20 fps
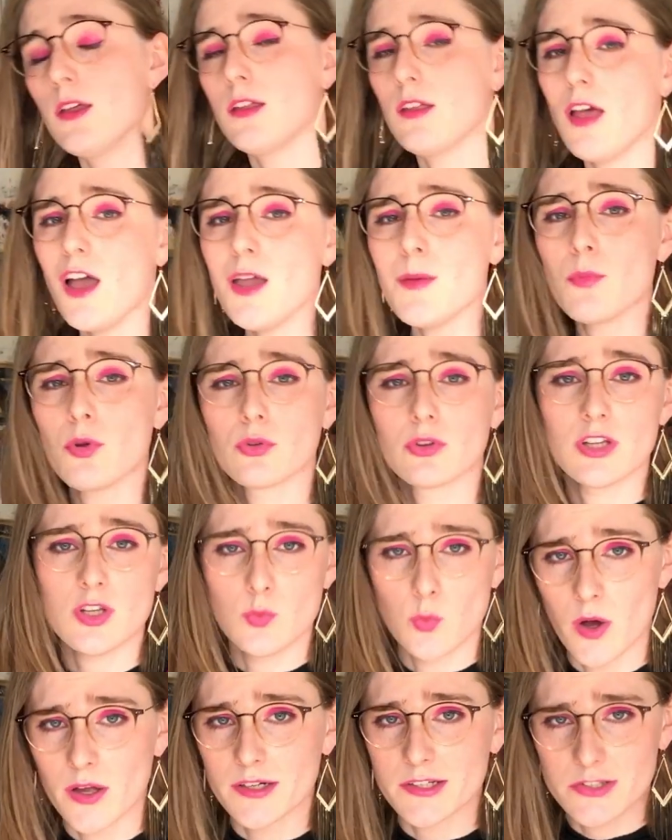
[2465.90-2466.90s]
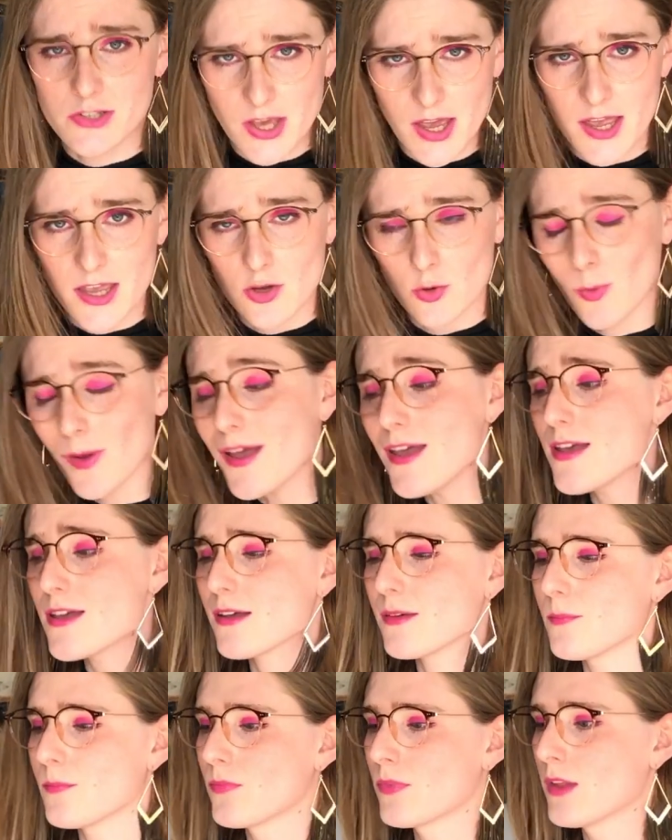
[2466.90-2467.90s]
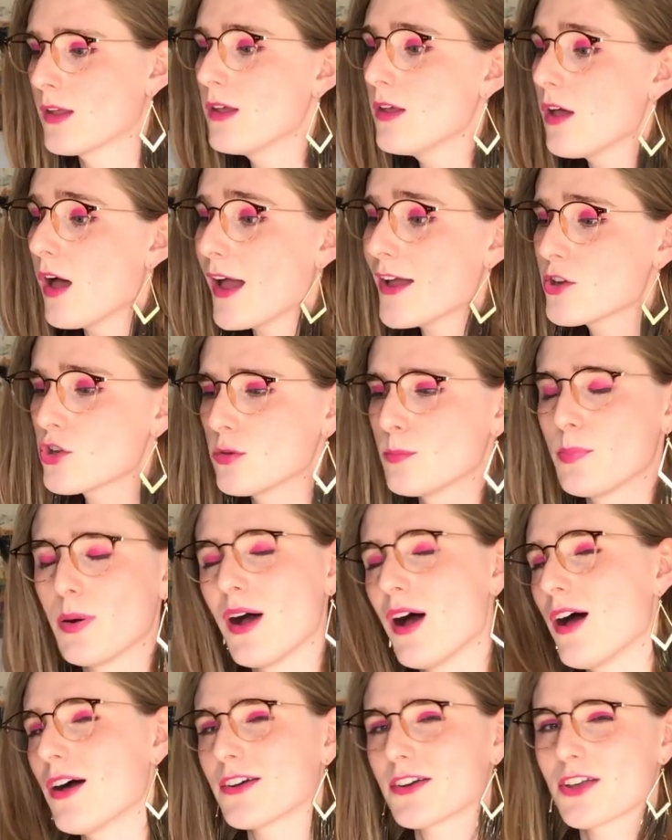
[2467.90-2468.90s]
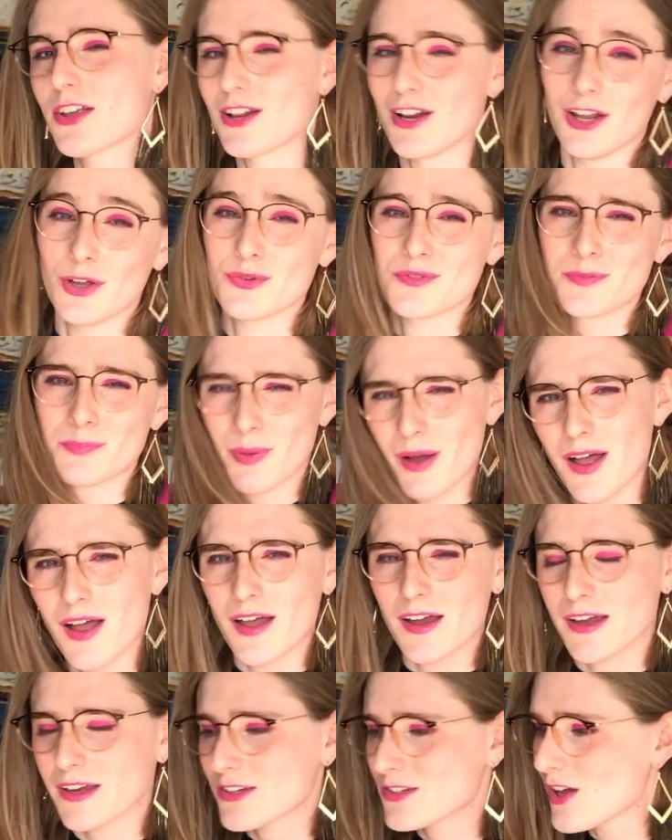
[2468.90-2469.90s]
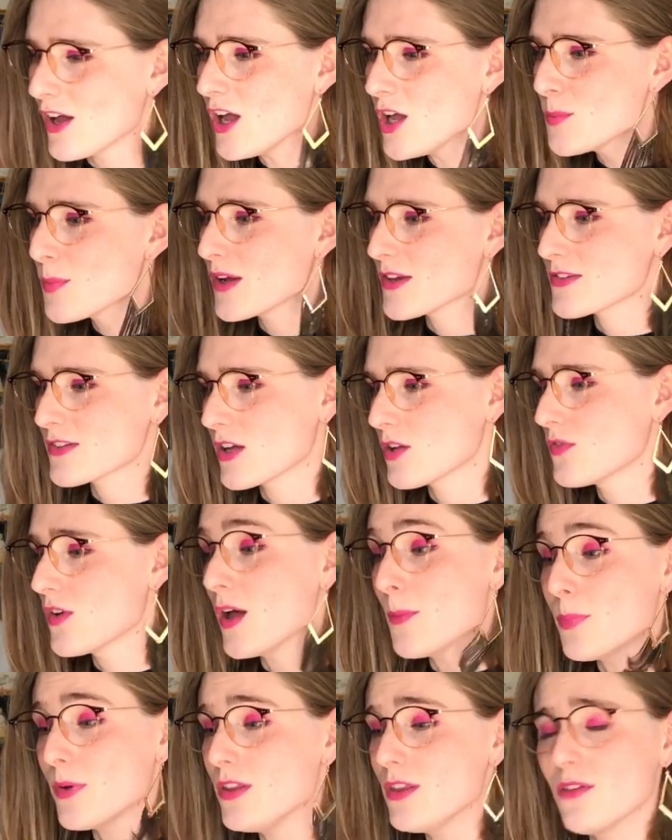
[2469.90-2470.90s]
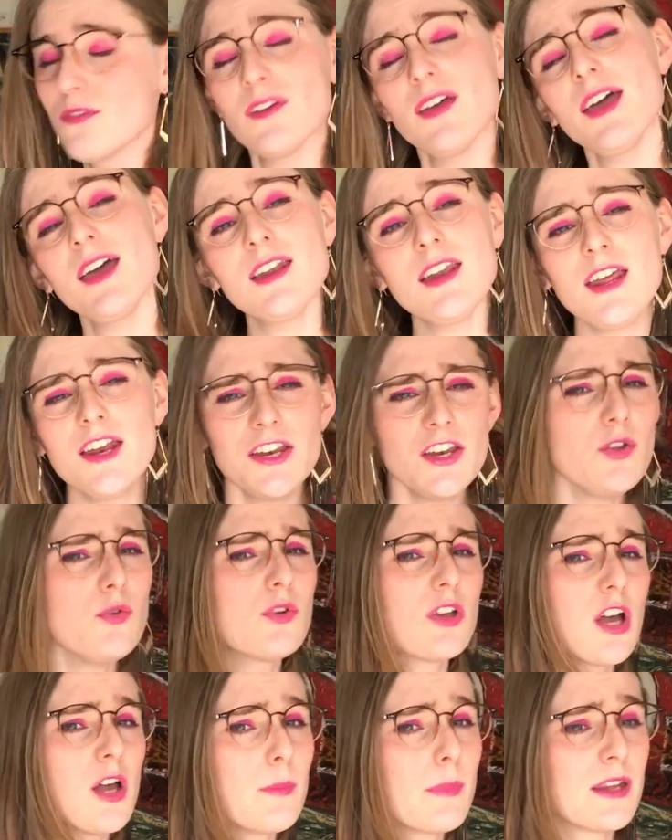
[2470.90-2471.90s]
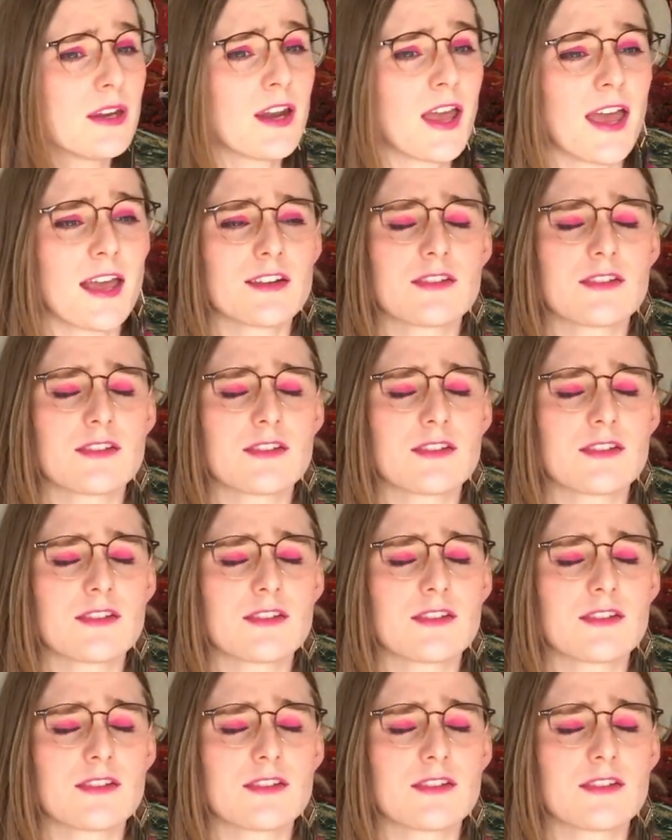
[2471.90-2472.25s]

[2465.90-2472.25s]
I'm only 1k away I could park close by, tie myself up in the van, and you come in and